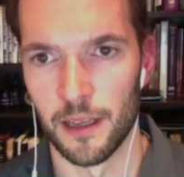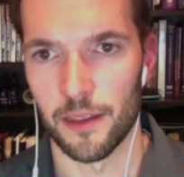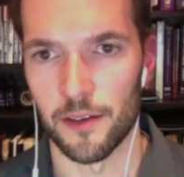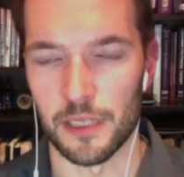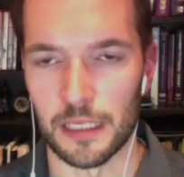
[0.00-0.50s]

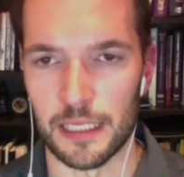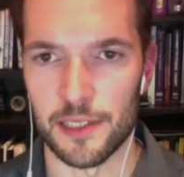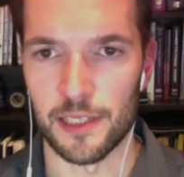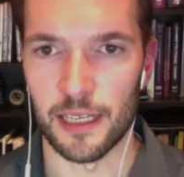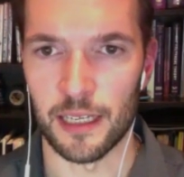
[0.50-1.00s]
there's a
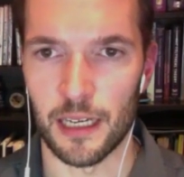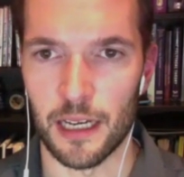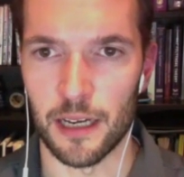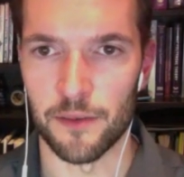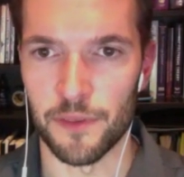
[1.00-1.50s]
listing
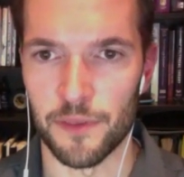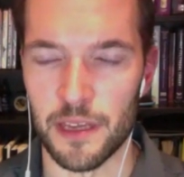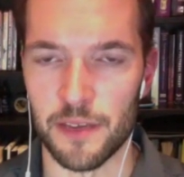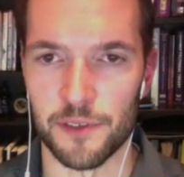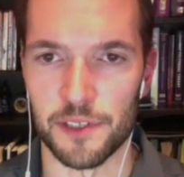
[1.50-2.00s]
of
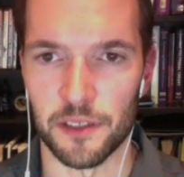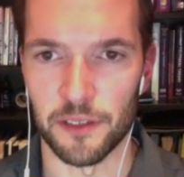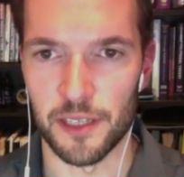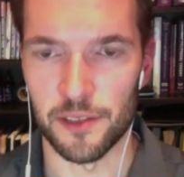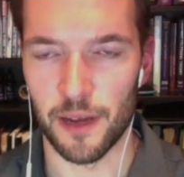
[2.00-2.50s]
the
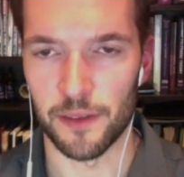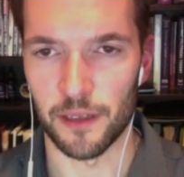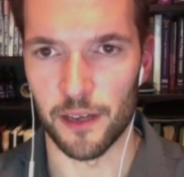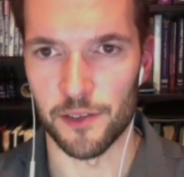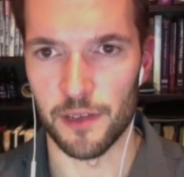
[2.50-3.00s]
facilities around the
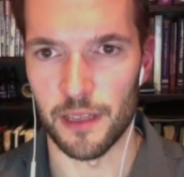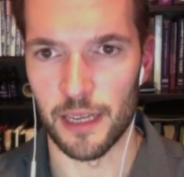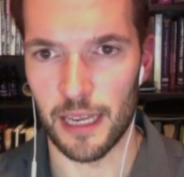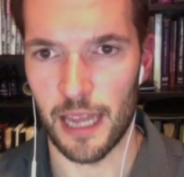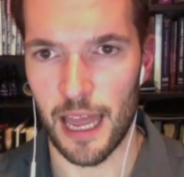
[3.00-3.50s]
country
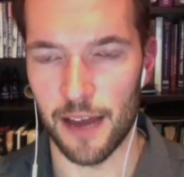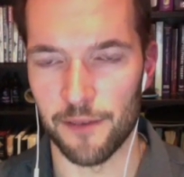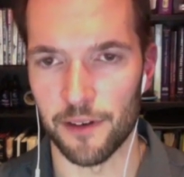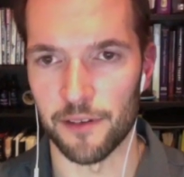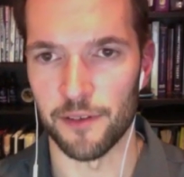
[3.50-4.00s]
that have
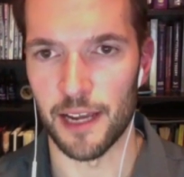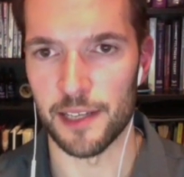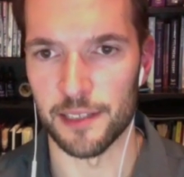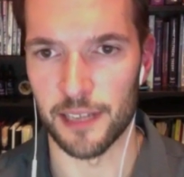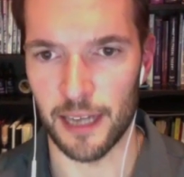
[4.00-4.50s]
our
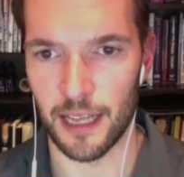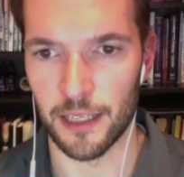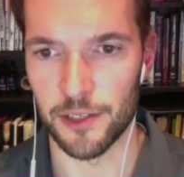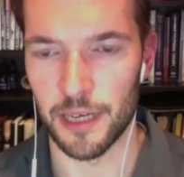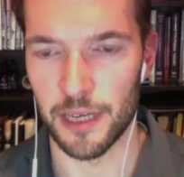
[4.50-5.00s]
device and
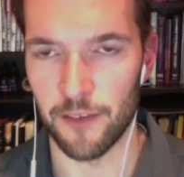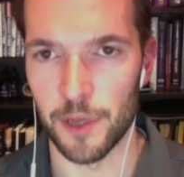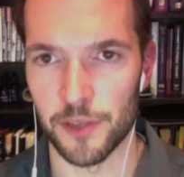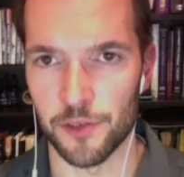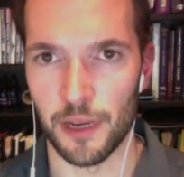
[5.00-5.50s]
technology and have
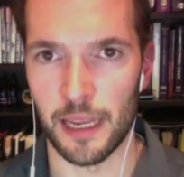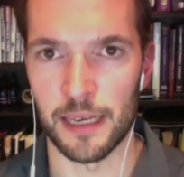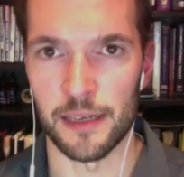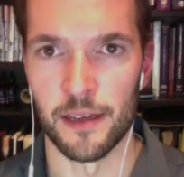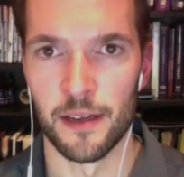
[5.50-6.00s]
been
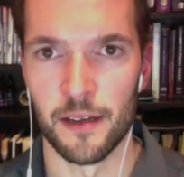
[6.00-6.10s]
trained